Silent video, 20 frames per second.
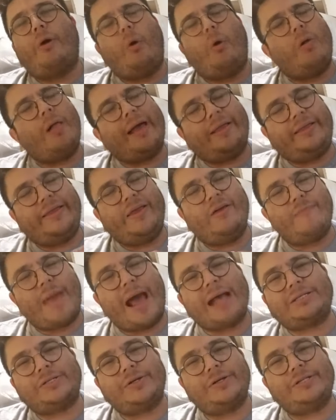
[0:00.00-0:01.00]
whole idea of
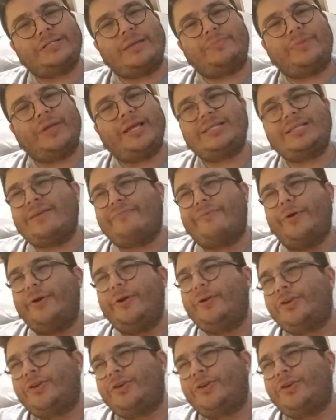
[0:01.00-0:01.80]
mastering something is not for